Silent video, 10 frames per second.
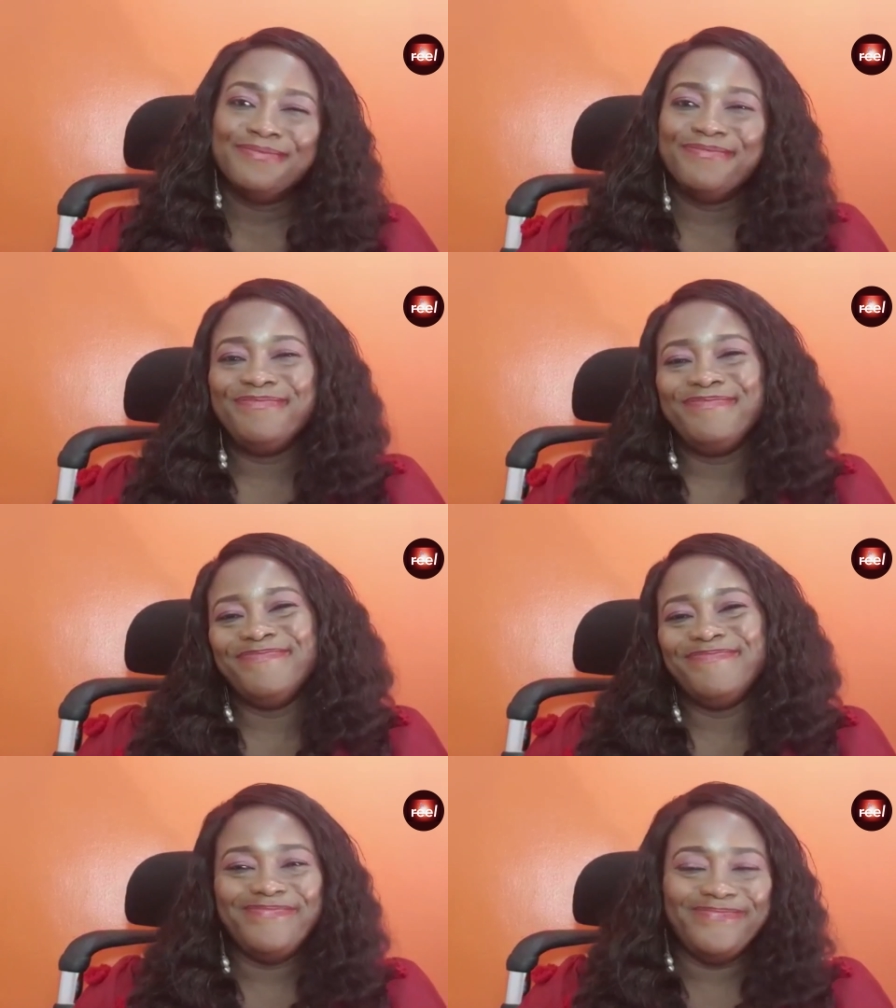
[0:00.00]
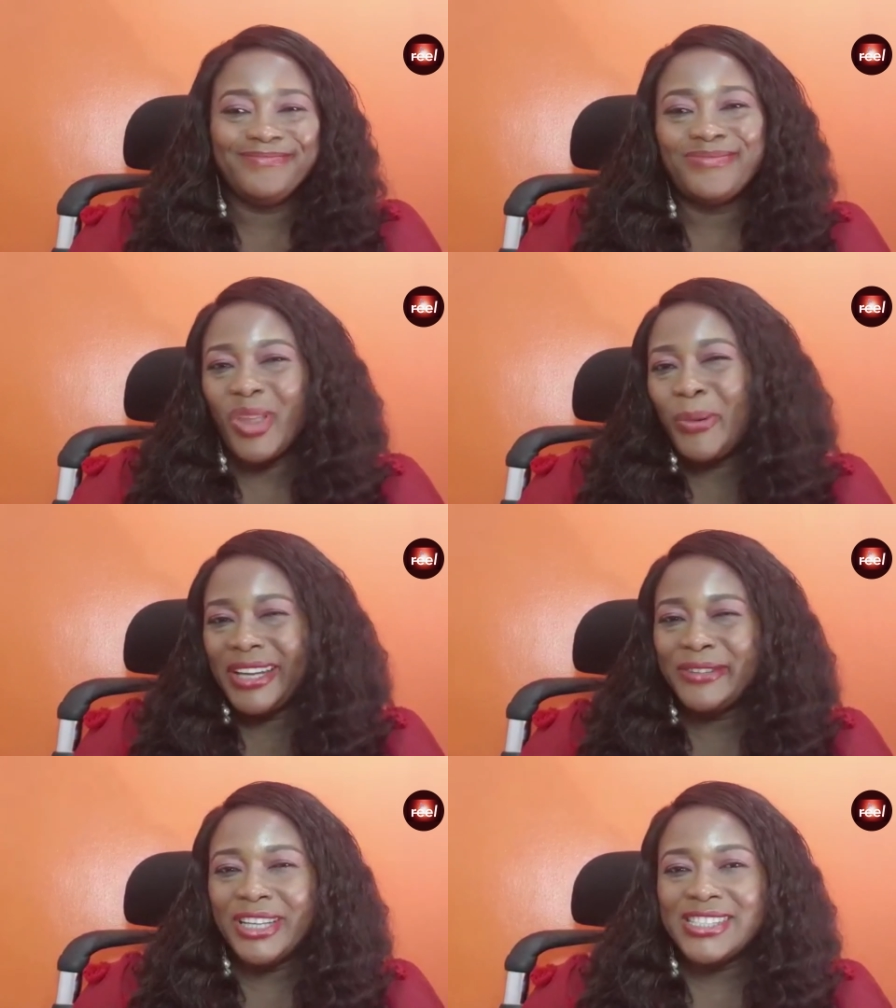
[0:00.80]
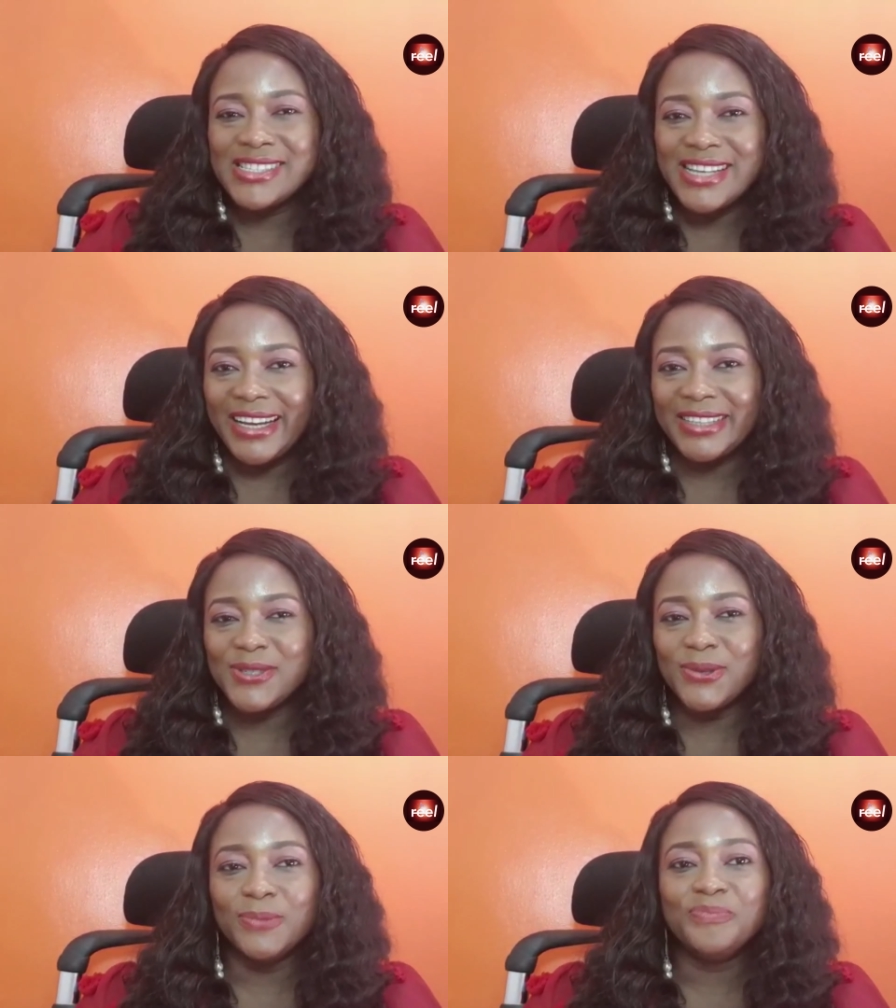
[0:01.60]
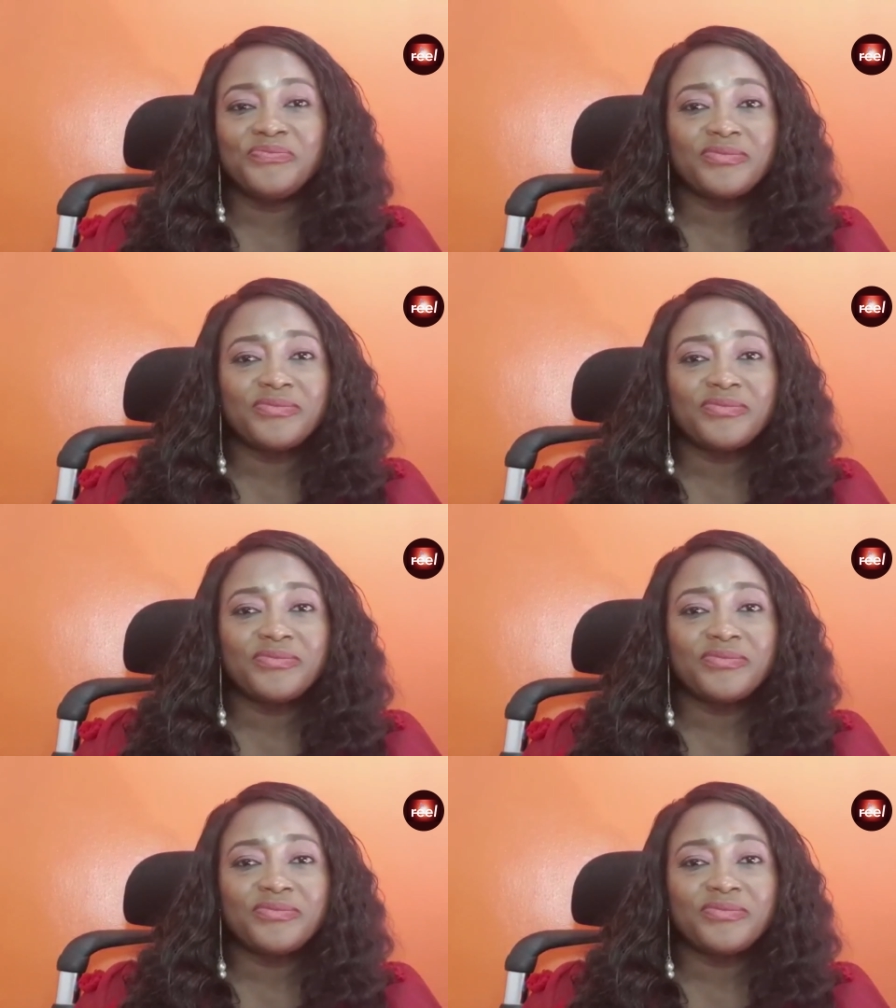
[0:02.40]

mm, I'm kind of getting tired. So